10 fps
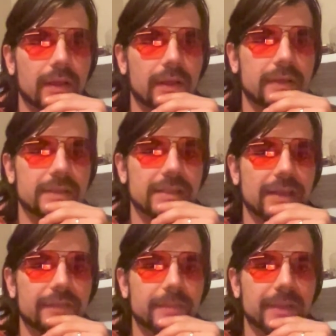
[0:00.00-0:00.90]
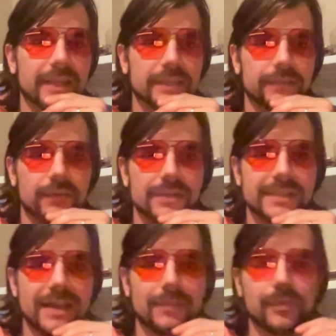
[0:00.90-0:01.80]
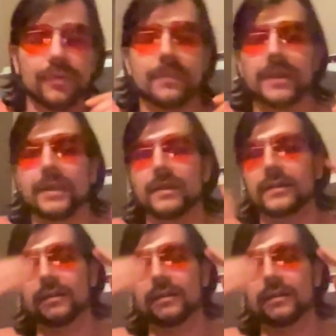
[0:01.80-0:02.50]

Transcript: it doesn't have to be like the first time you repeat